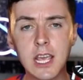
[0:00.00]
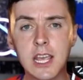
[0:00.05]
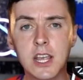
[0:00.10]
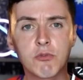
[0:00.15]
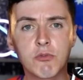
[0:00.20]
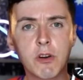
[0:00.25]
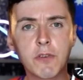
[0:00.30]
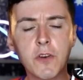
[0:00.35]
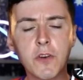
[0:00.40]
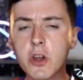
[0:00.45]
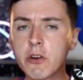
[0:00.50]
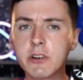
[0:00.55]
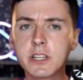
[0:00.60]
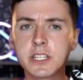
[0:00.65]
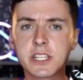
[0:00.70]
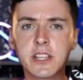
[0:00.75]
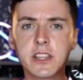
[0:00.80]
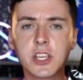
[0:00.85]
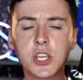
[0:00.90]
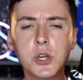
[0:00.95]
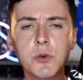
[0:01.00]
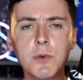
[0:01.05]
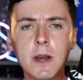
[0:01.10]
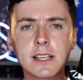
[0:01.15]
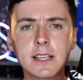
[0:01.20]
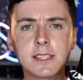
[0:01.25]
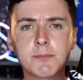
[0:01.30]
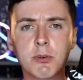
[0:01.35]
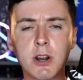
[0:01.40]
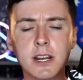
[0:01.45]
Referring to the
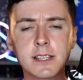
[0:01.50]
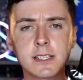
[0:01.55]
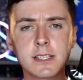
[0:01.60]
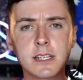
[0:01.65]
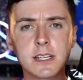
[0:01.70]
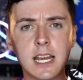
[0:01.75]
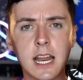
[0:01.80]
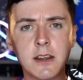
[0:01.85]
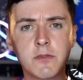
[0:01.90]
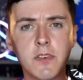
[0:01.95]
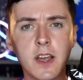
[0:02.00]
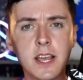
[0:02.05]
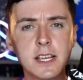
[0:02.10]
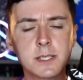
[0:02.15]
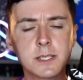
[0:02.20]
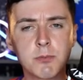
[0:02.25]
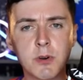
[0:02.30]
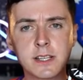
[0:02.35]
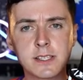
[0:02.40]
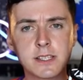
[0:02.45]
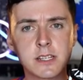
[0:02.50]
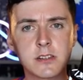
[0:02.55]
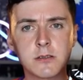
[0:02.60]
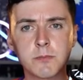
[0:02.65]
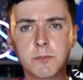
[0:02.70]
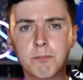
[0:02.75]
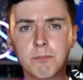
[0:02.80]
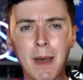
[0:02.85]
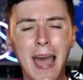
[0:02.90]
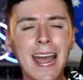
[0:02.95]
US president and vice
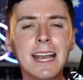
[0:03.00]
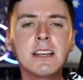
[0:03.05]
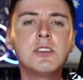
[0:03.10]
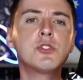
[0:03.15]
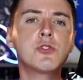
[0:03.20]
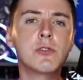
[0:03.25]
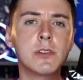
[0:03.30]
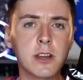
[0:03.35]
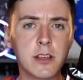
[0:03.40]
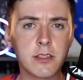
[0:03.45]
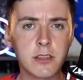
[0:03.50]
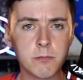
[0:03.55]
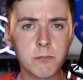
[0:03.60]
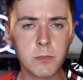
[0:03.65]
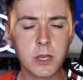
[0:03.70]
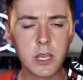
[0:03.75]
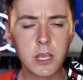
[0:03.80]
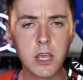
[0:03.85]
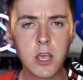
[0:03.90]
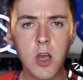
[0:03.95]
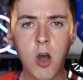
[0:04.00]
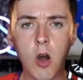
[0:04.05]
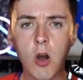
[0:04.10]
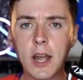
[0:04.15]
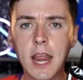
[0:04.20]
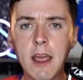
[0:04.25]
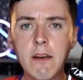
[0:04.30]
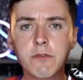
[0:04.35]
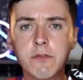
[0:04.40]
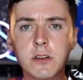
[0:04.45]
president pandering to them on
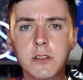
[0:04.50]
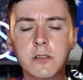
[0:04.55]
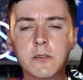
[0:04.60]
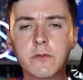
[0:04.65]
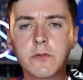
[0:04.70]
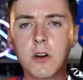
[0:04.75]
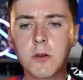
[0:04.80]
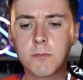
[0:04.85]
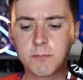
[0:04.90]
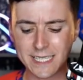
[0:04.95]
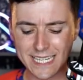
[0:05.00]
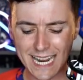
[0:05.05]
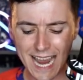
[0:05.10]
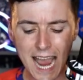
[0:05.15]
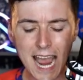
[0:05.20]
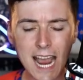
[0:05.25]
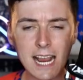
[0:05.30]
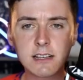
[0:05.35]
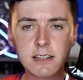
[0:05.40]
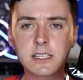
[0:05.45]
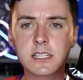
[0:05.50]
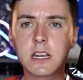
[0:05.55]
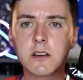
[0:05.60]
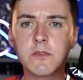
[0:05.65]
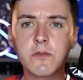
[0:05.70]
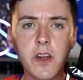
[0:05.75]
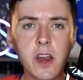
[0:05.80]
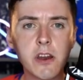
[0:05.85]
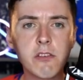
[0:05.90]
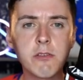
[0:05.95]
everything from tax to
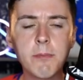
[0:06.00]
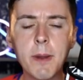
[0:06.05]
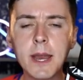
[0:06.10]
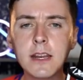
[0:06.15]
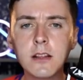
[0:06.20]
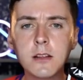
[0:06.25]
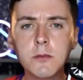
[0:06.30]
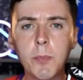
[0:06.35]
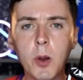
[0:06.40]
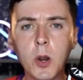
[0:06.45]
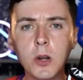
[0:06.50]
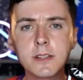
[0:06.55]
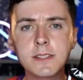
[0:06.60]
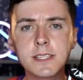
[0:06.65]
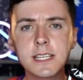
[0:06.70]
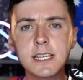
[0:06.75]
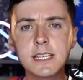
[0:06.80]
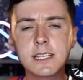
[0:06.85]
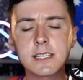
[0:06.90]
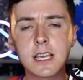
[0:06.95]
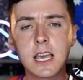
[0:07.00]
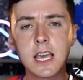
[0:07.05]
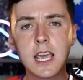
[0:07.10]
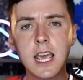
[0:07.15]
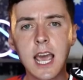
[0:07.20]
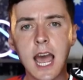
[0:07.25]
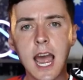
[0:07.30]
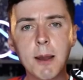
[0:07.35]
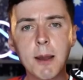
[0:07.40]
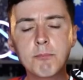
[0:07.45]
environmental policies.
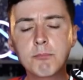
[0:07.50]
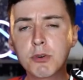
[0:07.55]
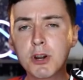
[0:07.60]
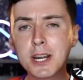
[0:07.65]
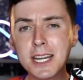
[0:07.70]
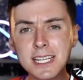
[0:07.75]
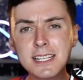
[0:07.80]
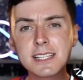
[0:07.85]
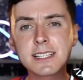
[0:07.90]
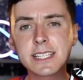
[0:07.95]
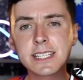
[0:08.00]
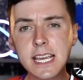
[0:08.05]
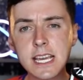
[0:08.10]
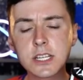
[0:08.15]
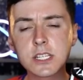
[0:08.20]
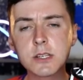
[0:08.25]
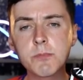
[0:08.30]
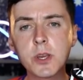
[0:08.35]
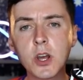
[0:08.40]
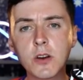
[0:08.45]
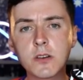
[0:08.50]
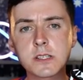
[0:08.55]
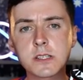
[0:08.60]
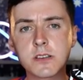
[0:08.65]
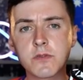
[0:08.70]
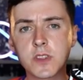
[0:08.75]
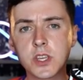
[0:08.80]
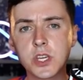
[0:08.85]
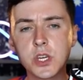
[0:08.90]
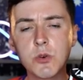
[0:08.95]
I'm pretty sick, to be honest,
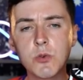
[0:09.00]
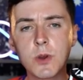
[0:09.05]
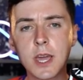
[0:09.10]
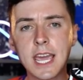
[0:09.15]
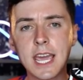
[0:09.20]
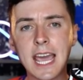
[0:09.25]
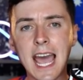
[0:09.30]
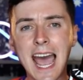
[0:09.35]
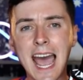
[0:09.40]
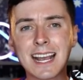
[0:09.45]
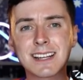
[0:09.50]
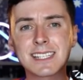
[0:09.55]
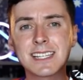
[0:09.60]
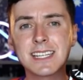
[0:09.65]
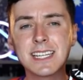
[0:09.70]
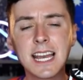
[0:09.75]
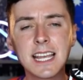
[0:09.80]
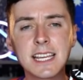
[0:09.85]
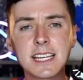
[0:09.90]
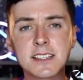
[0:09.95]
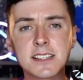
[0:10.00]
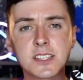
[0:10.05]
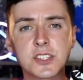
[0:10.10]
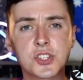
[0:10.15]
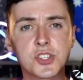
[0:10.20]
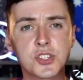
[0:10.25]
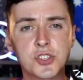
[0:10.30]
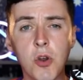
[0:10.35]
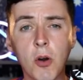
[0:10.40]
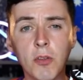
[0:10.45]
of the UK acting like it's
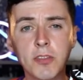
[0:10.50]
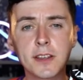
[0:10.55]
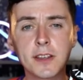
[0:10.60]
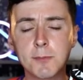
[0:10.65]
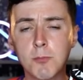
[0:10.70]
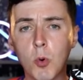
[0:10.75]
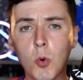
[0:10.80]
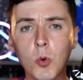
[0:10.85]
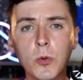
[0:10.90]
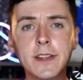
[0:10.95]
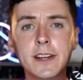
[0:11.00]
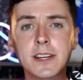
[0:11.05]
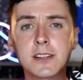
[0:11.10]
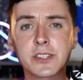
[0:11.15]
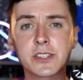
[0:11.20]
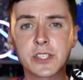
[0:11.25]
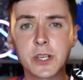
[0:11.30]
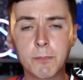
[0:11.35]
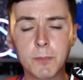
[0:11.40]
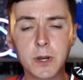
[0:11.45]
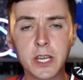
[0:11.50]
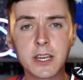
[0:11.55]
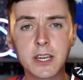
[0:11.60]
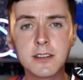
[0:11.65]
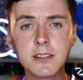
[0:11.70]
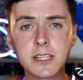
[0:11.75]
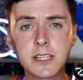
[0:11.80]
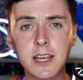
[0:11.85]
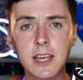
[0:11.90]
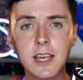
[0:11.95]
nothing more than a
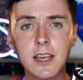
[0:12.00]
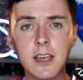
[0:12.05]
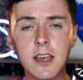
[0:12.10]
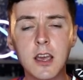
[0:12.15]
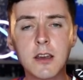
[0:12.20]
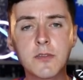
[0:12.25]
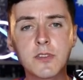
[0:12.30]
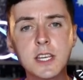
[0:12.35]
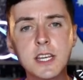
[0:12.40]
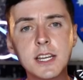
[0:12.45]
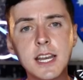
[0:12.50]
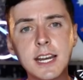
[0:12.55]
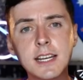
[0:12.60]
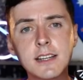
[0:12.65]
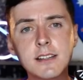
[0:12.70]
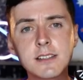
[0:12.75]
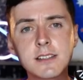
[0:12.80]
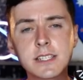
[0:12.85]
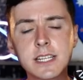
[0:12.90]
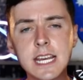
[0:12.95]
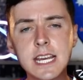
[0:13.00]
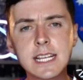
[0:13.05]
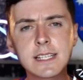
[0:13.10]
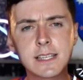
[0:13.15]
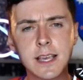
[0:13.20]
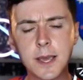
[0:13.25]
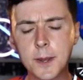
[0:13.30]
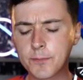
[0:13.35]
supplicant of the United States.